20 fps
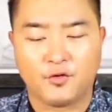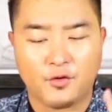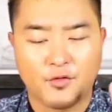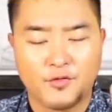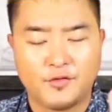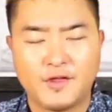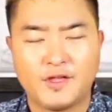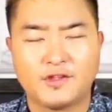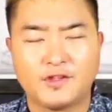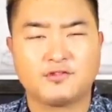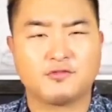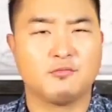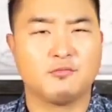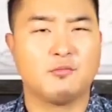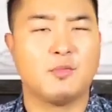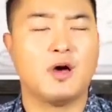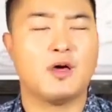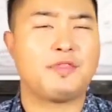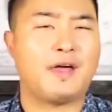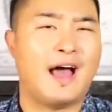For this
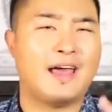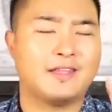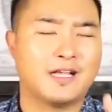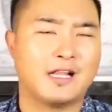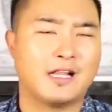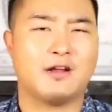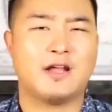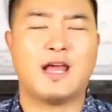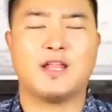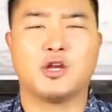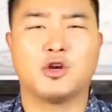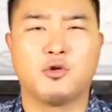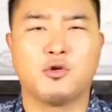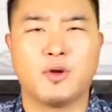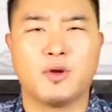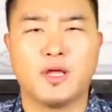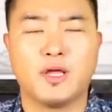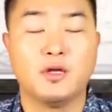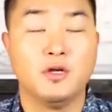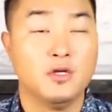month, I declare and I
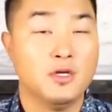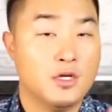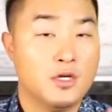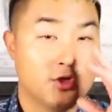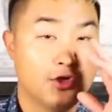decree,